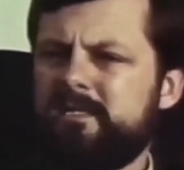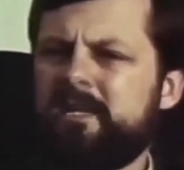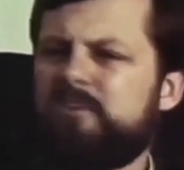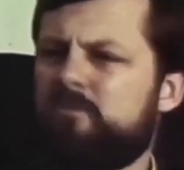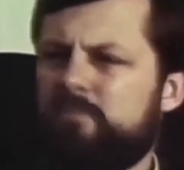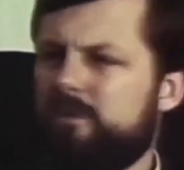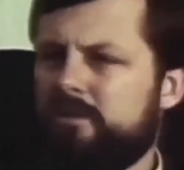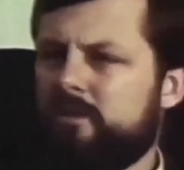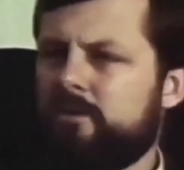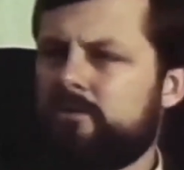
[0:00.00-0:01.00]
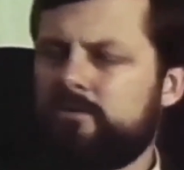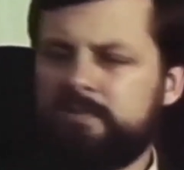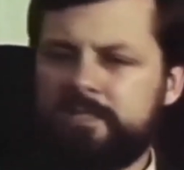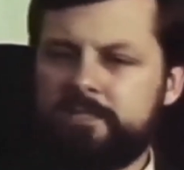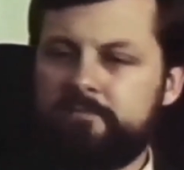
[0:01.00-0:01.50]
Yes, but
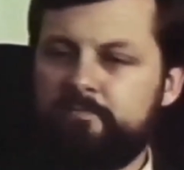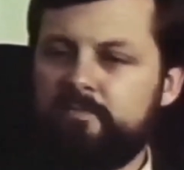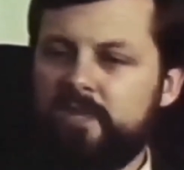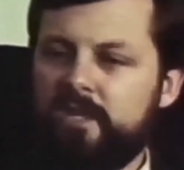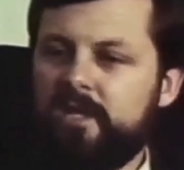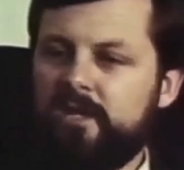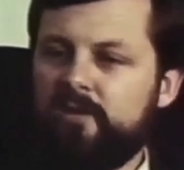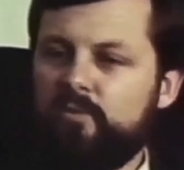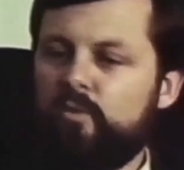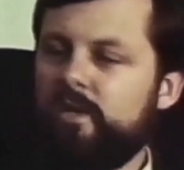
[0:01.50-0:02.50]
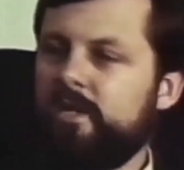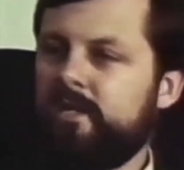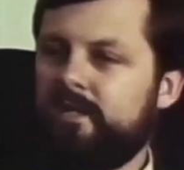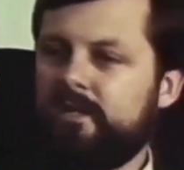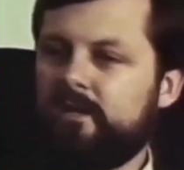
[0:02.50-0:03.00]
no. Um,
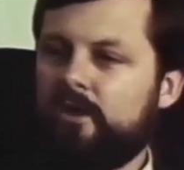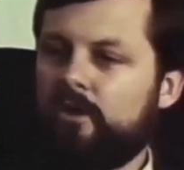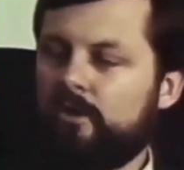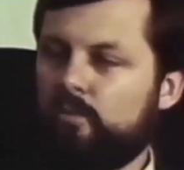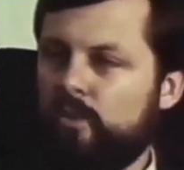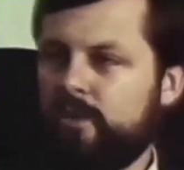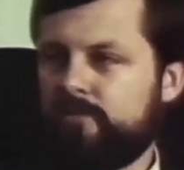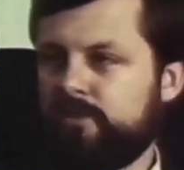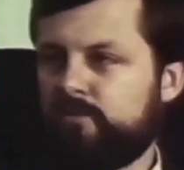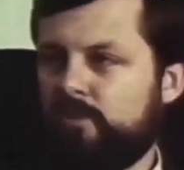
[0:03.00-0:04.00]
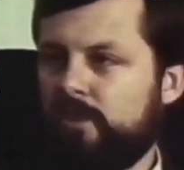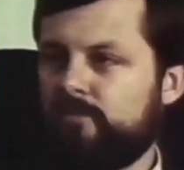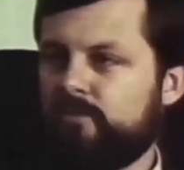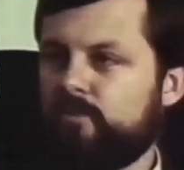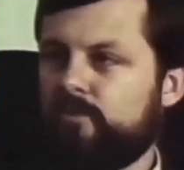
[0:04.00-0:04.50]
we are aware of these
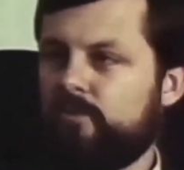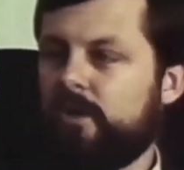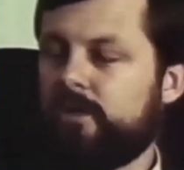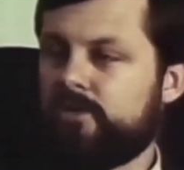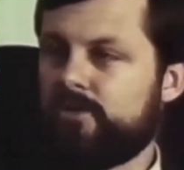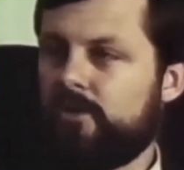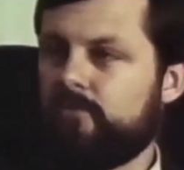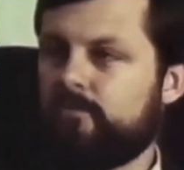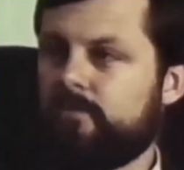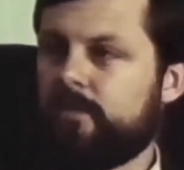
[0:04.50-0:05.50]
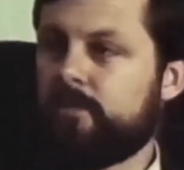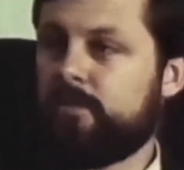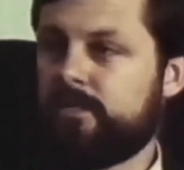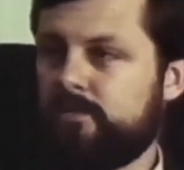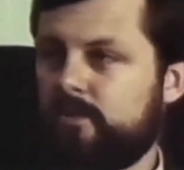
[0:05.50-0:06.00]
problems and we're trying to solve them in the
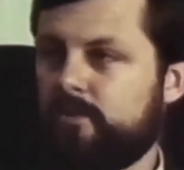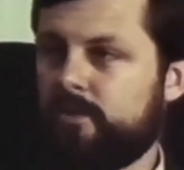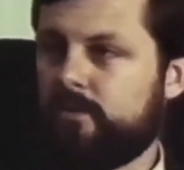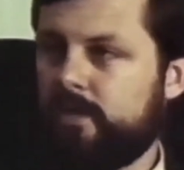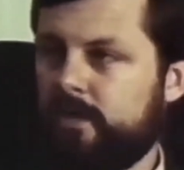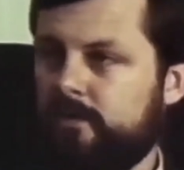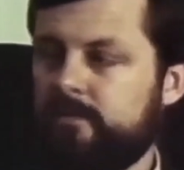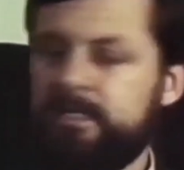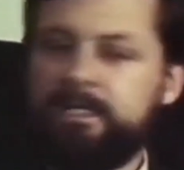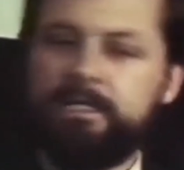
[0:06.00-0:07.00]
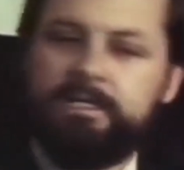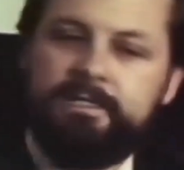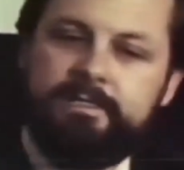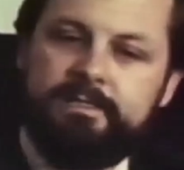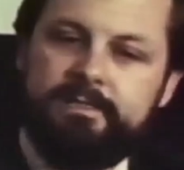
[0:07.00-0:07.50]
best way we know how.
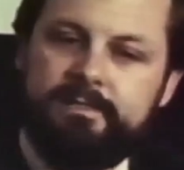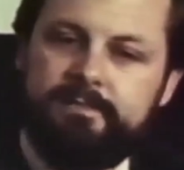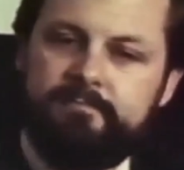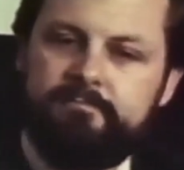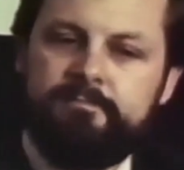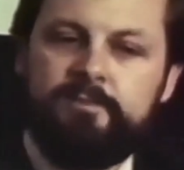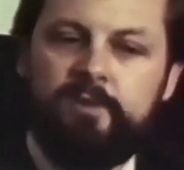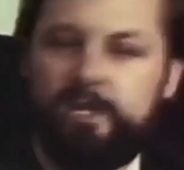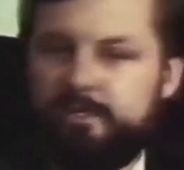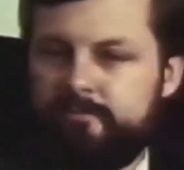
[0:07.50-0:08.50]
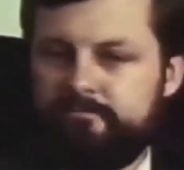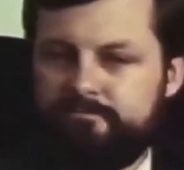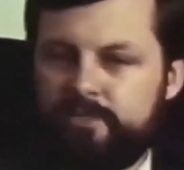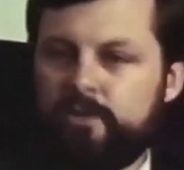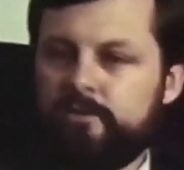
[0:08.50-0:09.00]
Uh, granted,
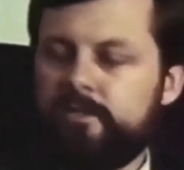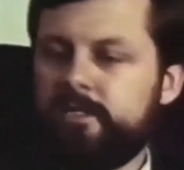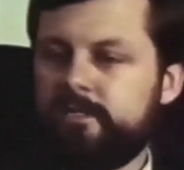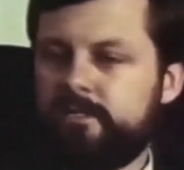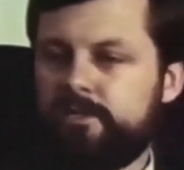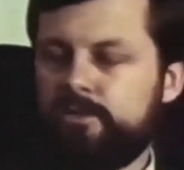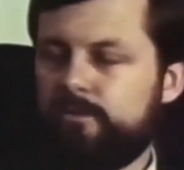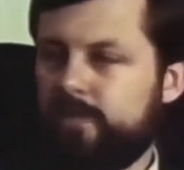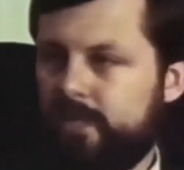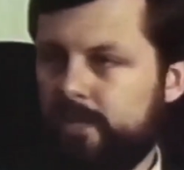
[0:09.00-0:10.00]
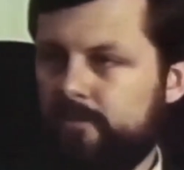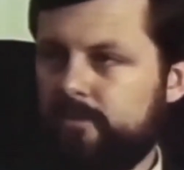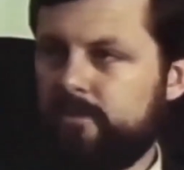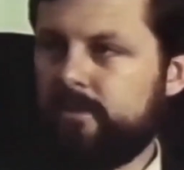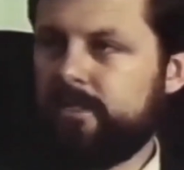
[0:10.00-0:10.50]
there are things that should be
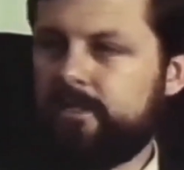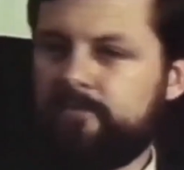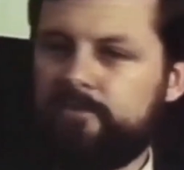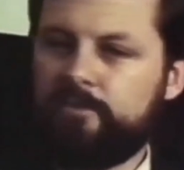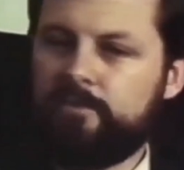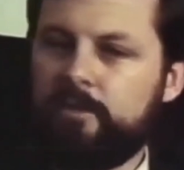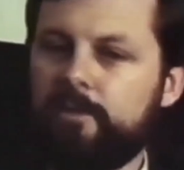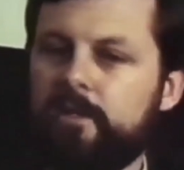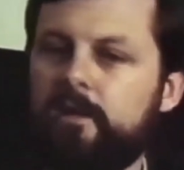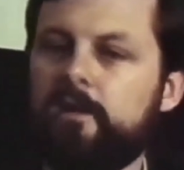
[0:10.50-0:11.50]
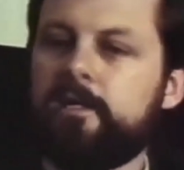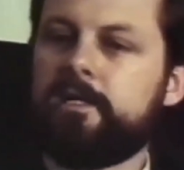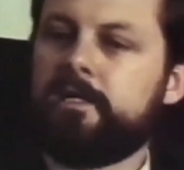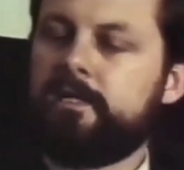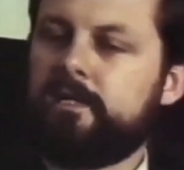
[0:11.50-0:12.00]
kept uh, from the public
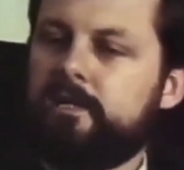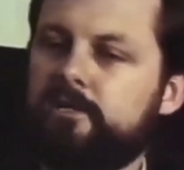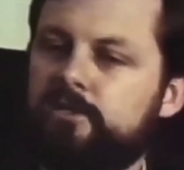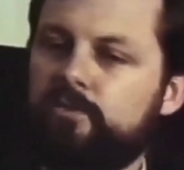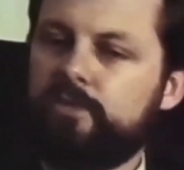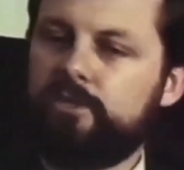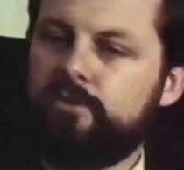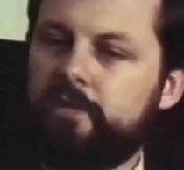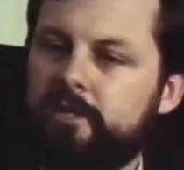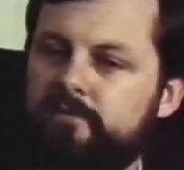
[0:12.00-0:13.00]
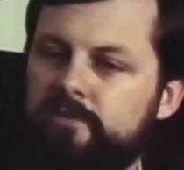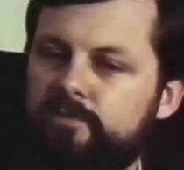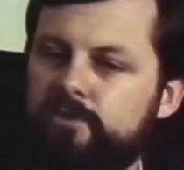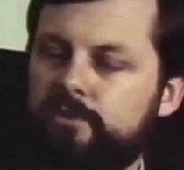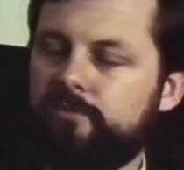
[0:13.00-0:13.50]
eye until we do have
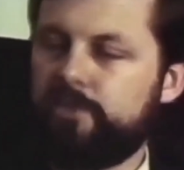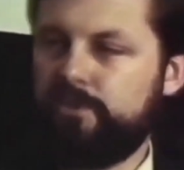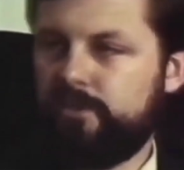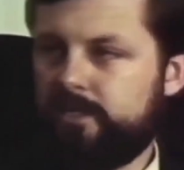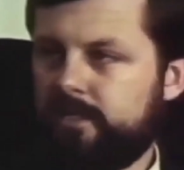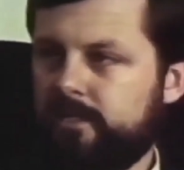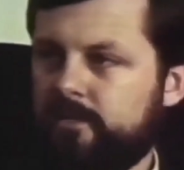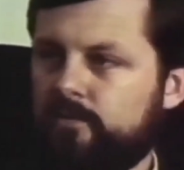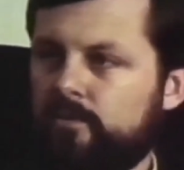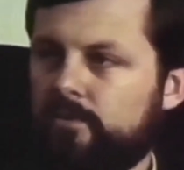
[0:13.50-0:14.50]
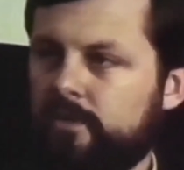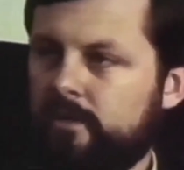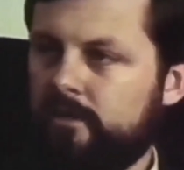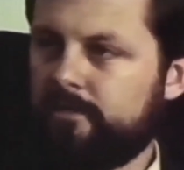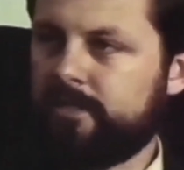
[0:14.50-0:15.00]
some sort of a unity in the world
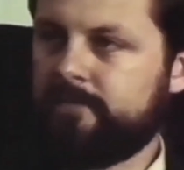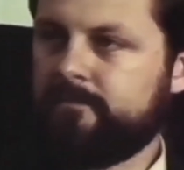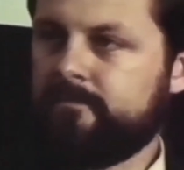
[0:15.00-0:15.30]
economy.